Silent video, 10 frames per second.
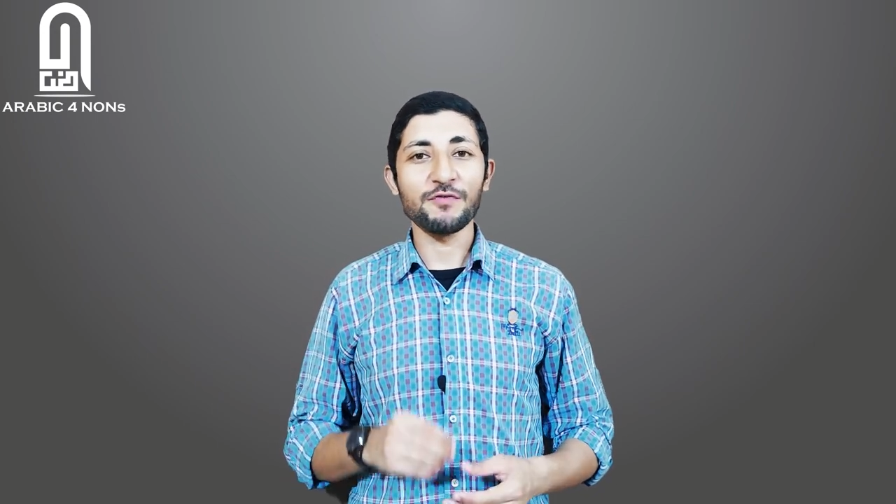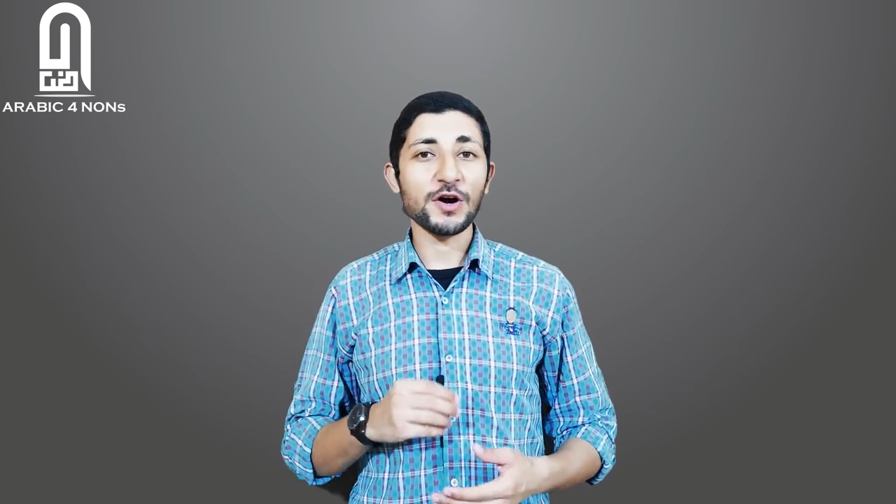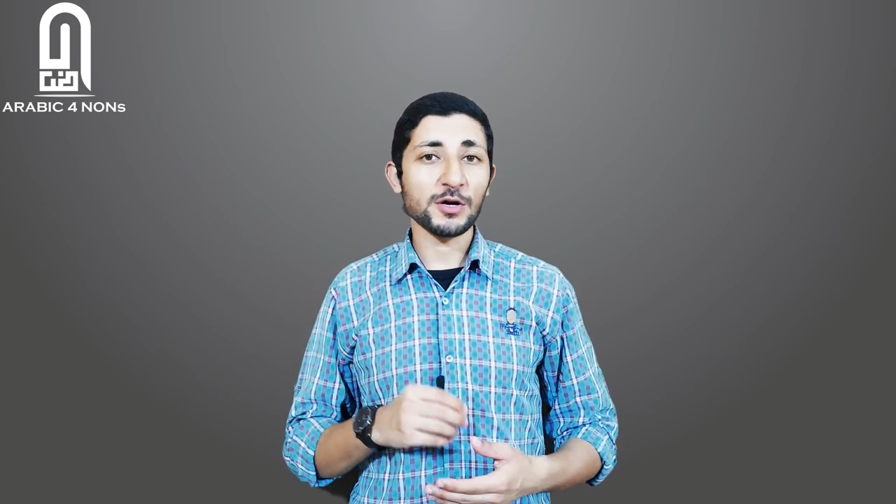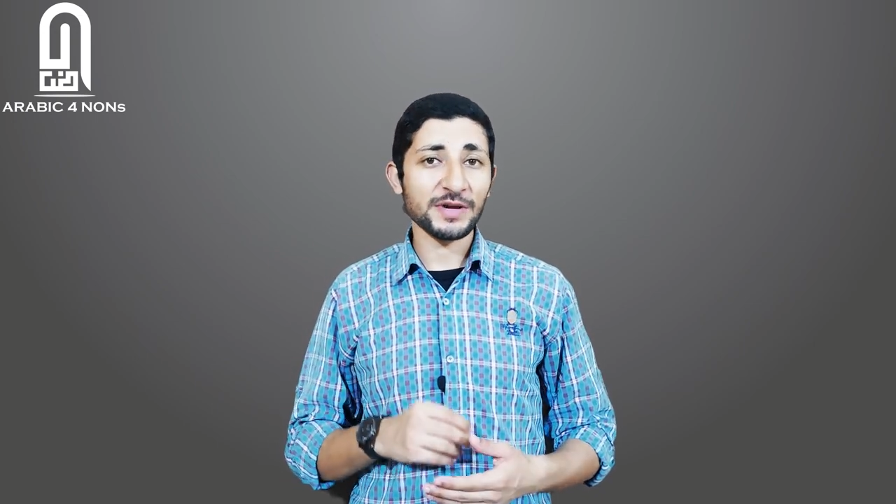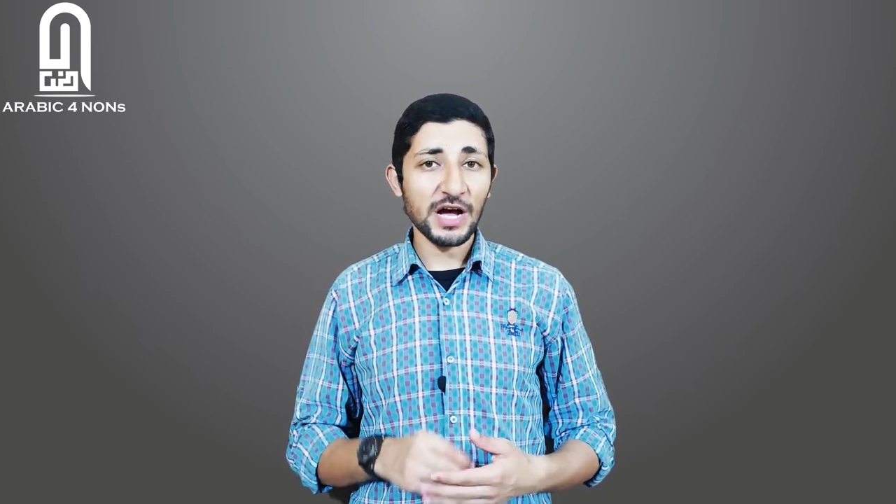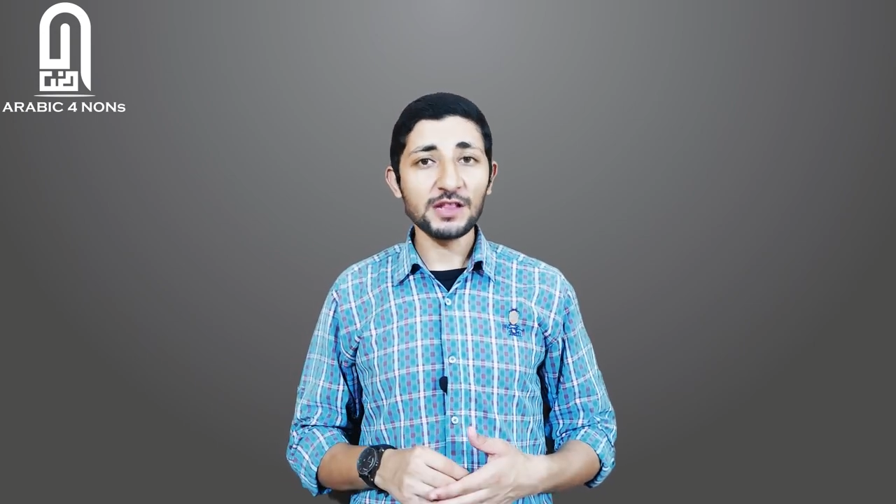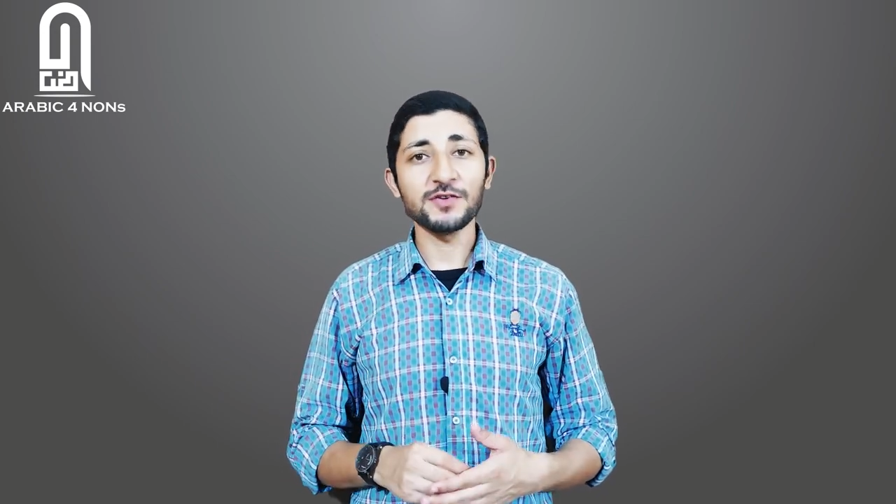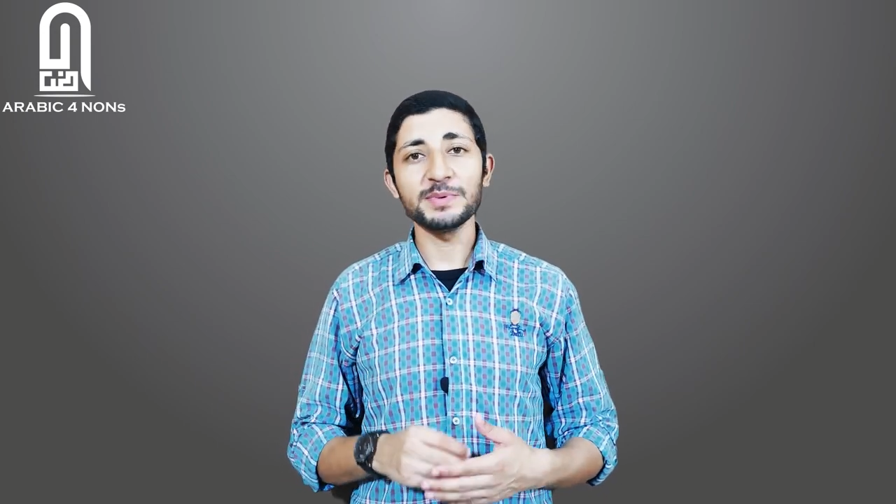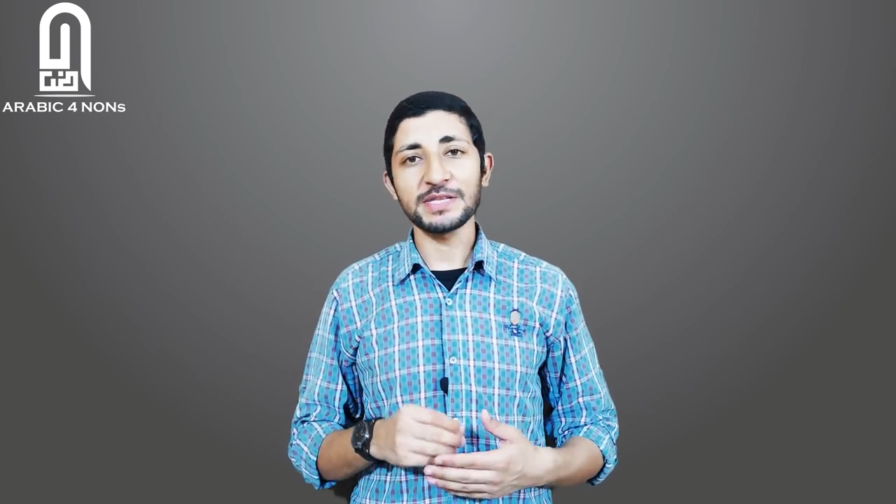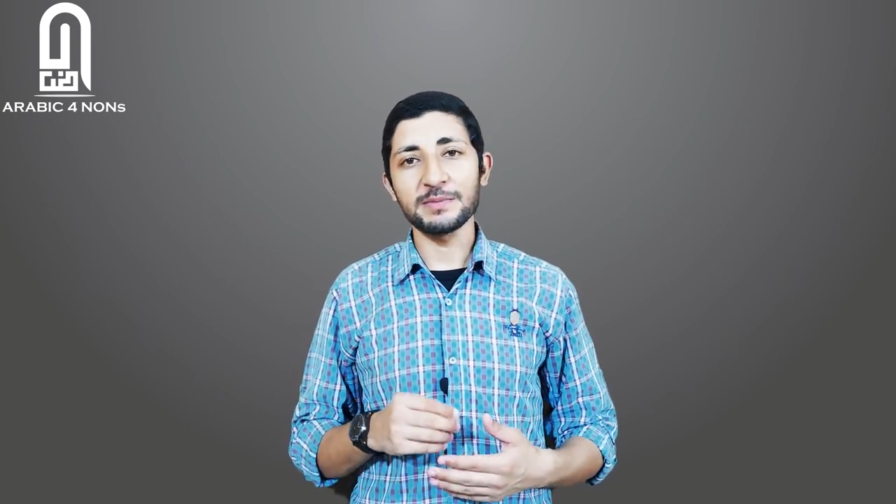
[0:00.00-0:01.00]
of Arabic
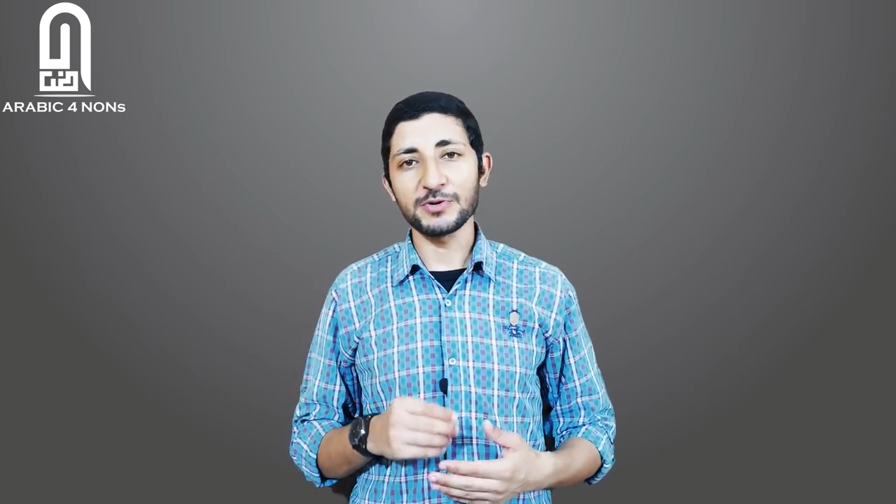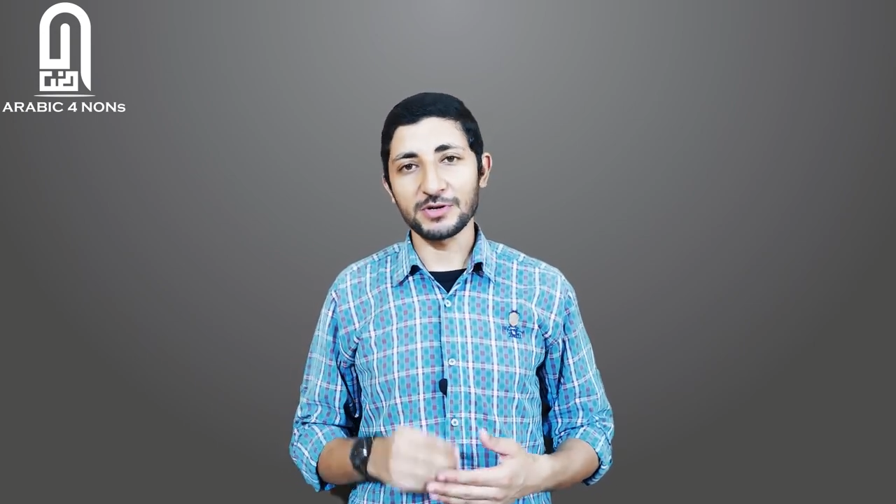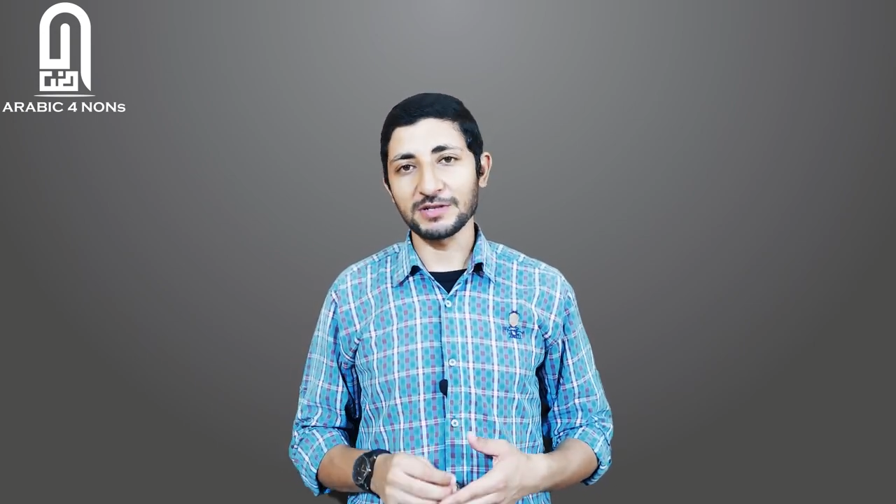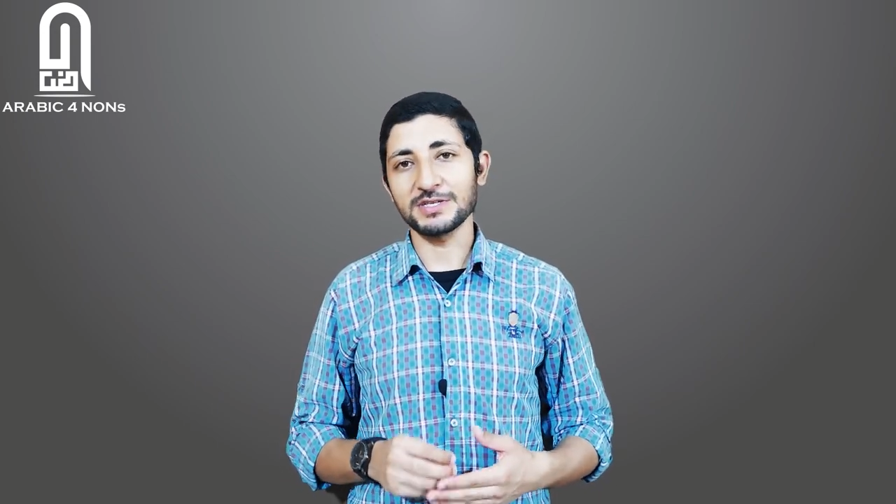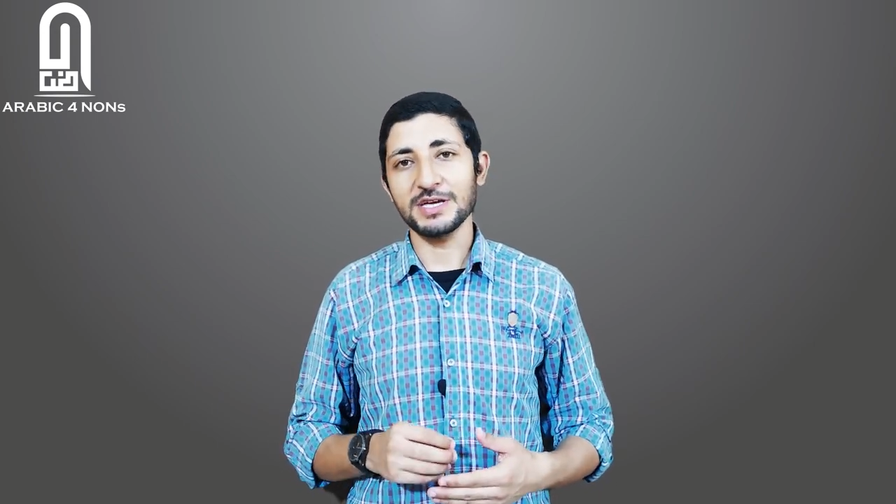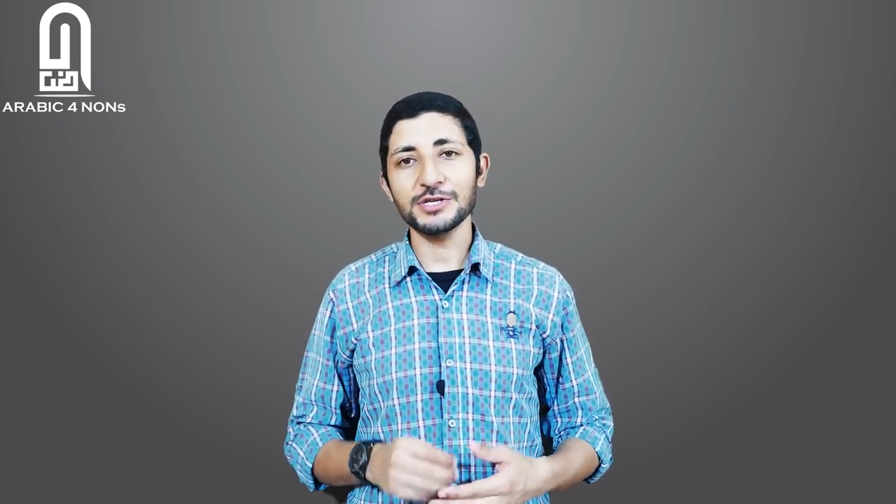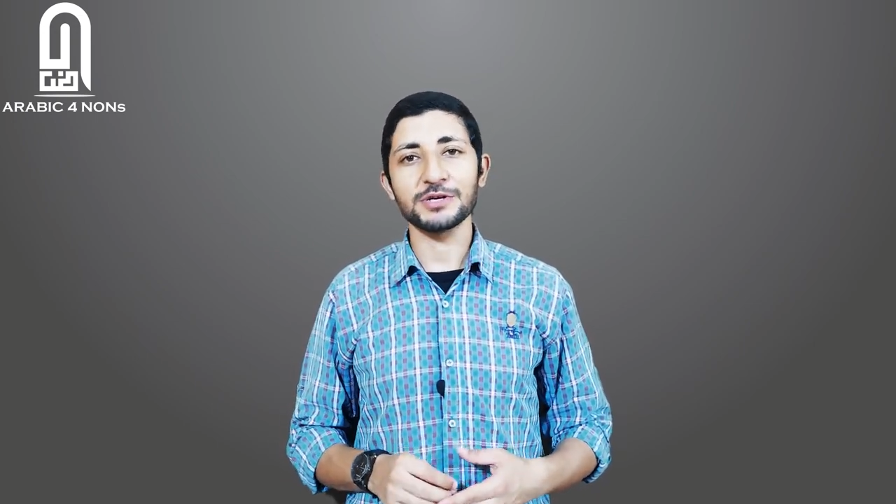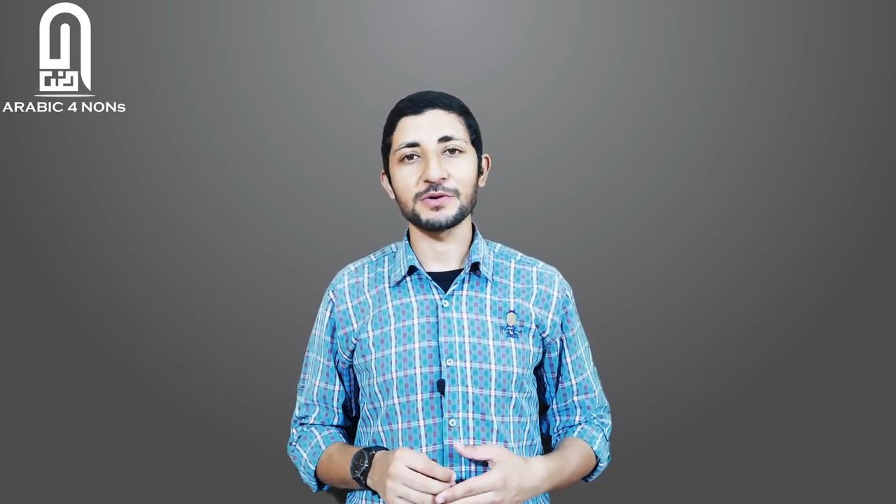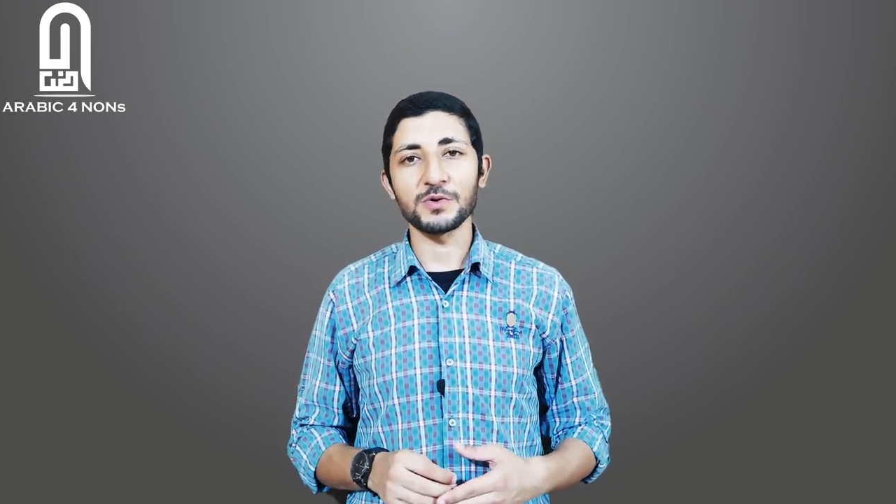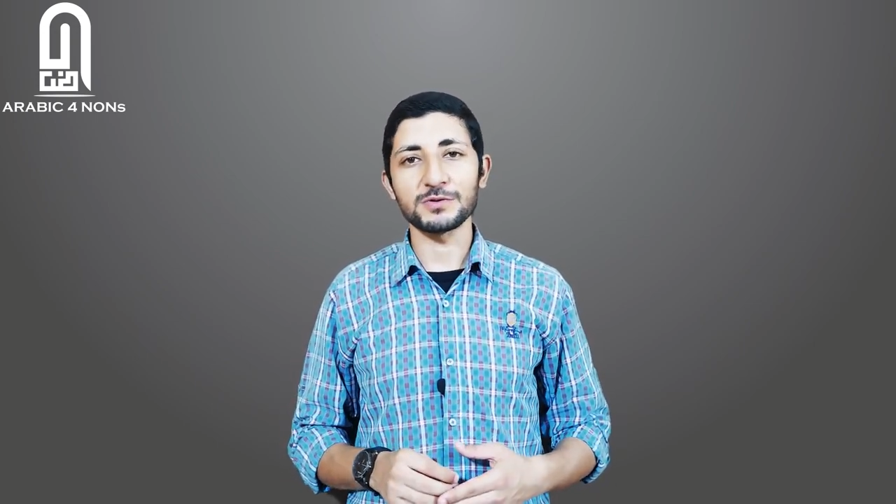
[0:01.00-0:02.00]
alphabet and
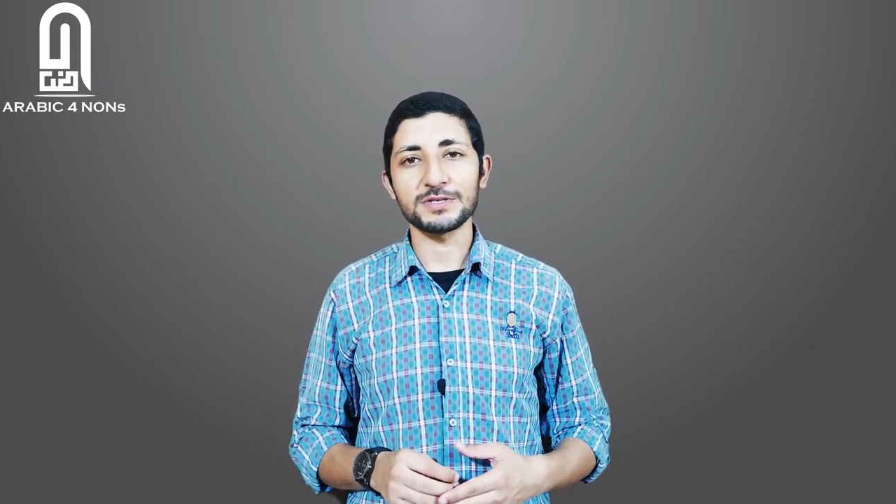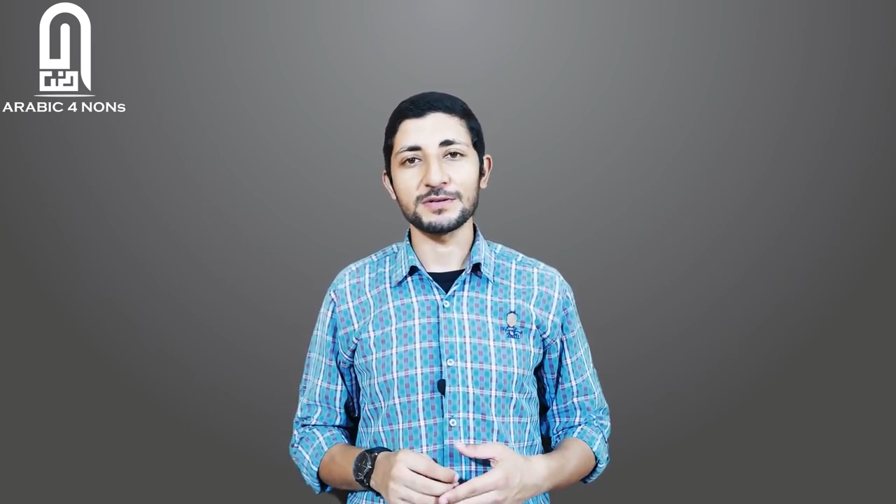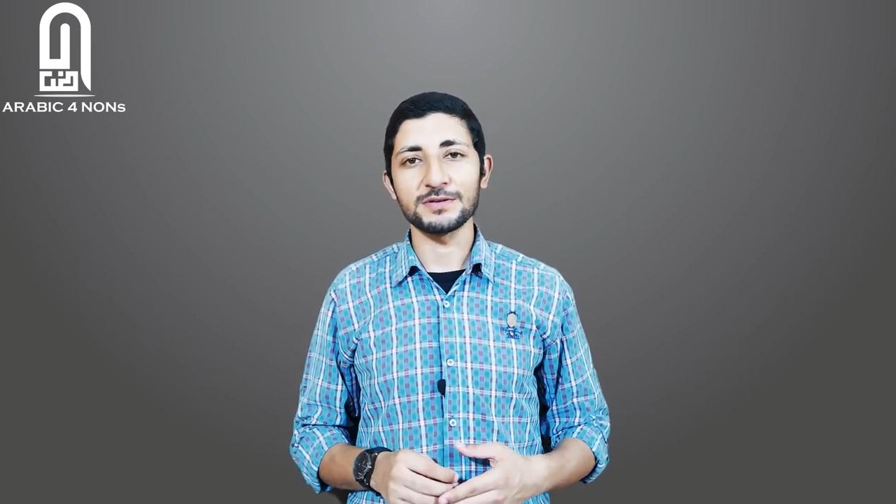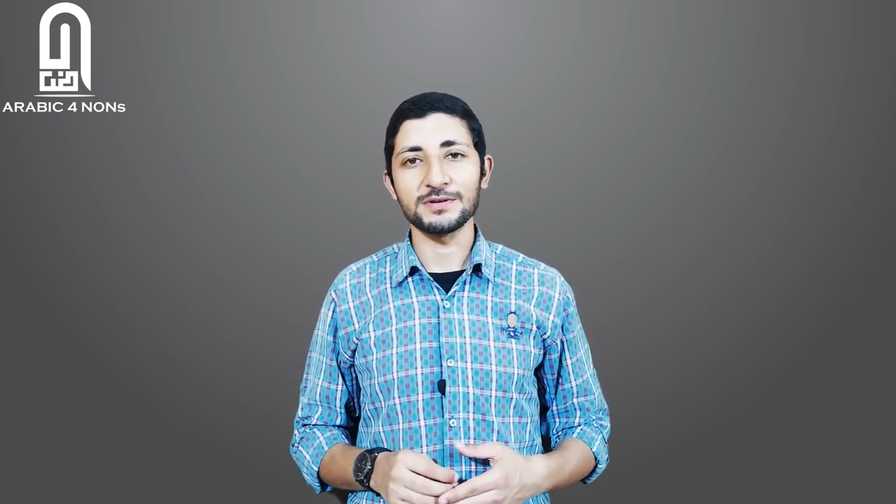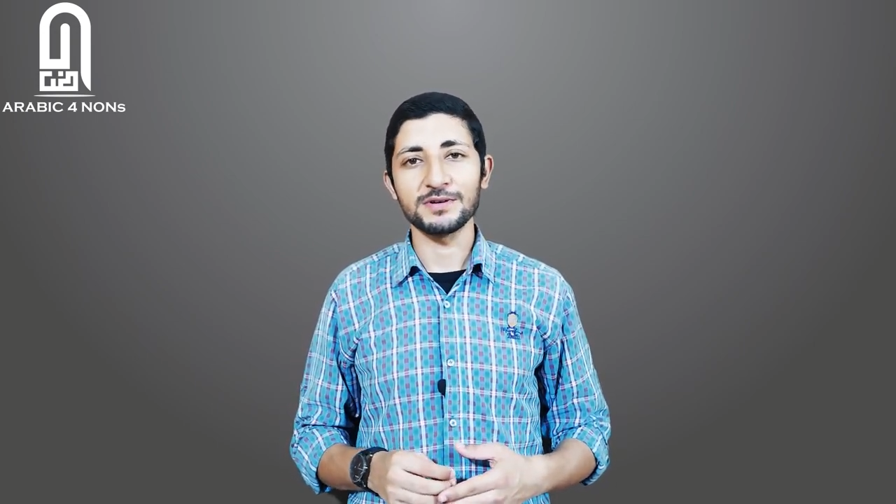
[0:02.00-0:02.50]
pronunciation course.